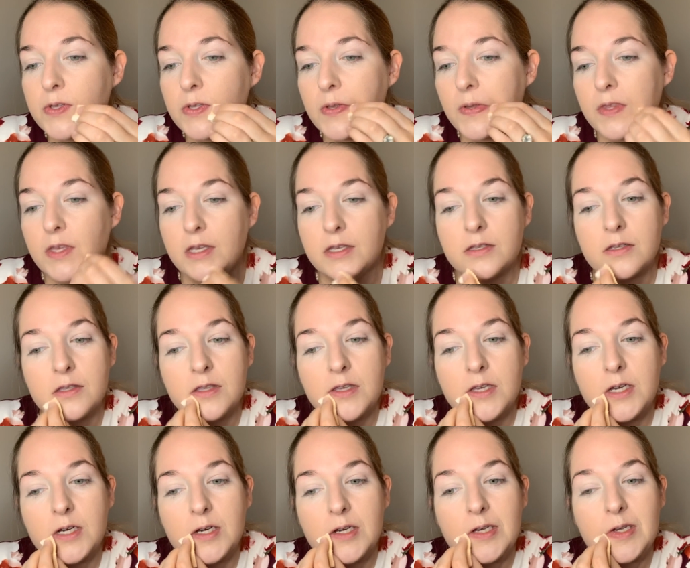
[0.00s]
So these are
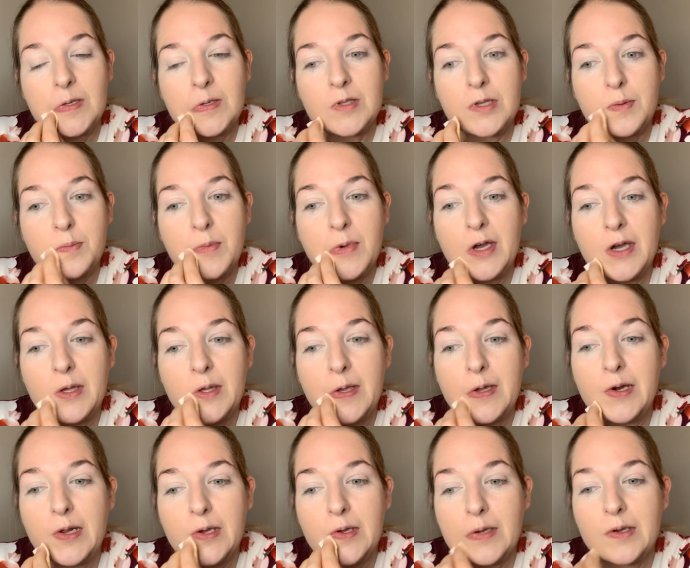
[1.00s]
the areas I'm
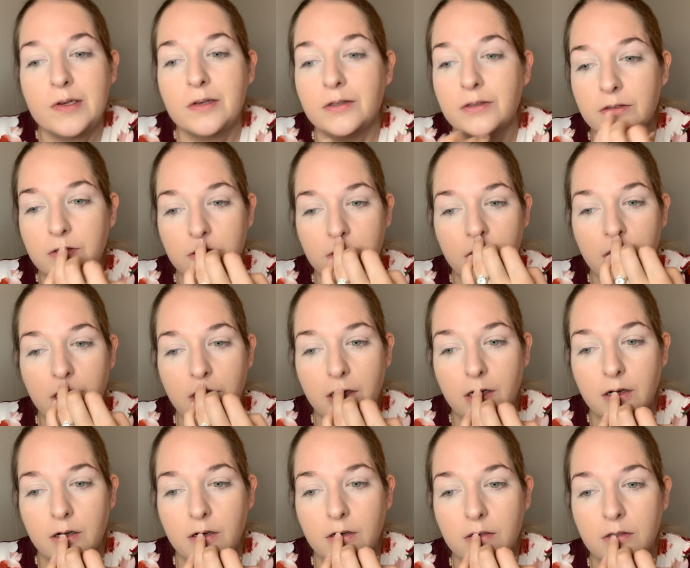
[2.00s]
highlighting.
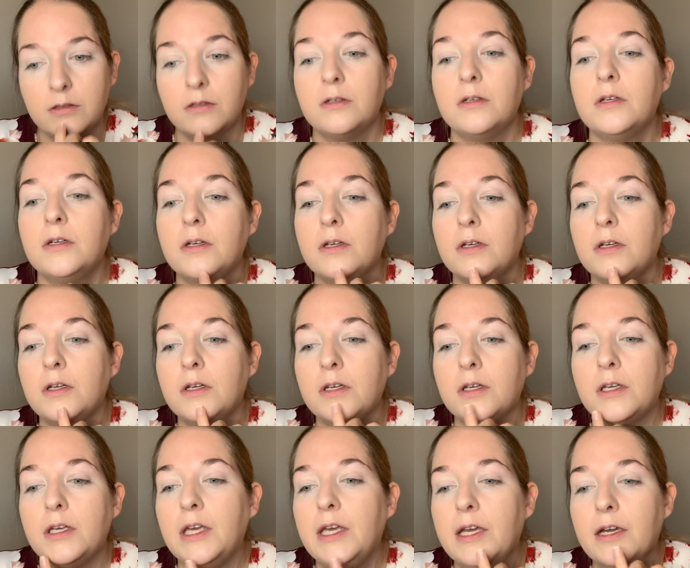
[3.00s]
Here,
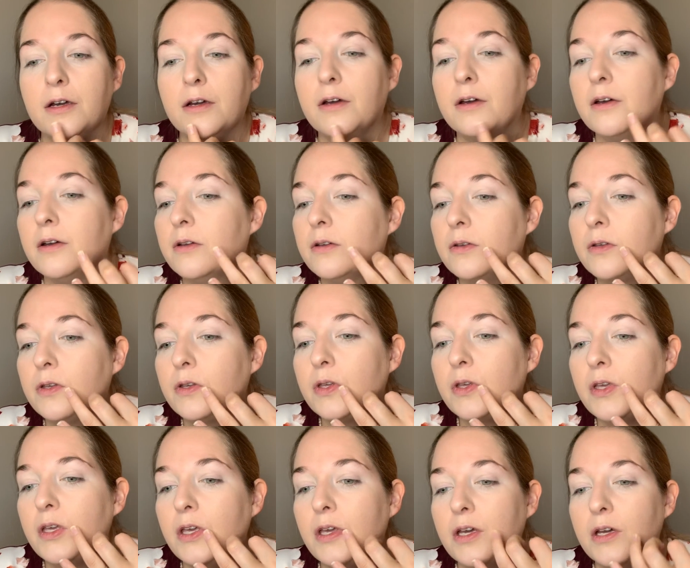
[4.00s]
here,
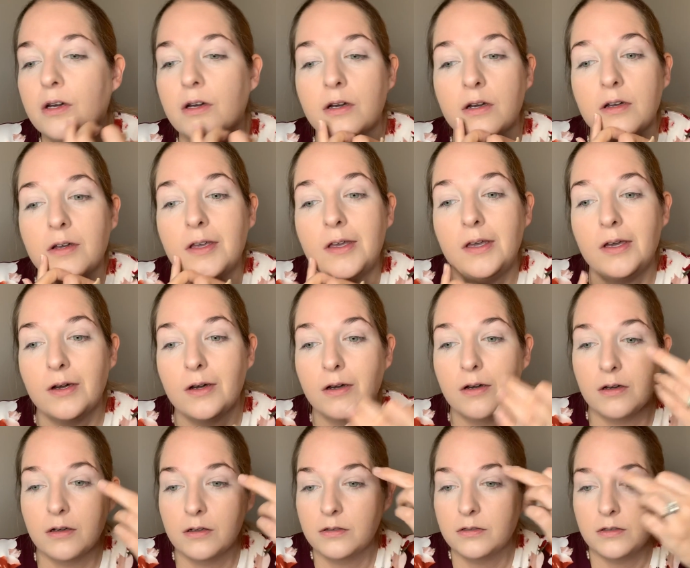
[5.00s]
here,
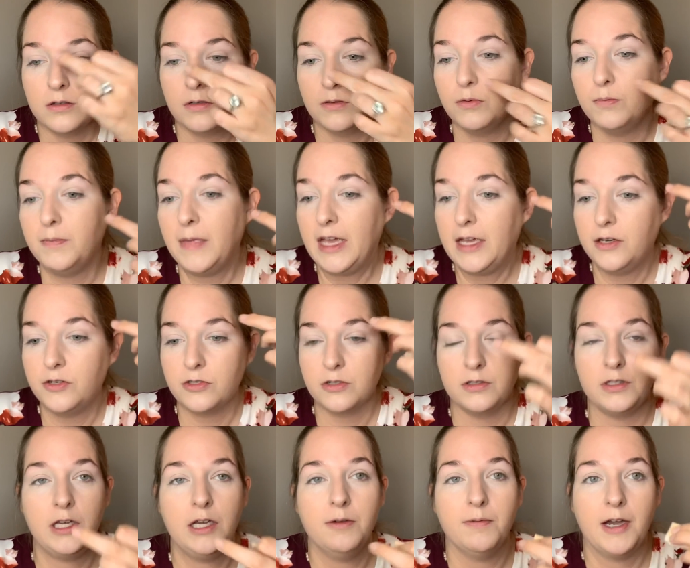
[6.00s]
here,
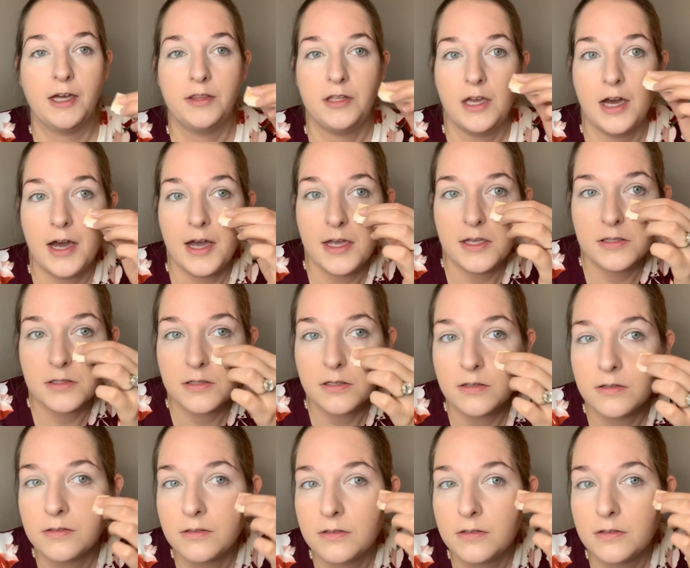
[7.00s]
majorly around the eyes.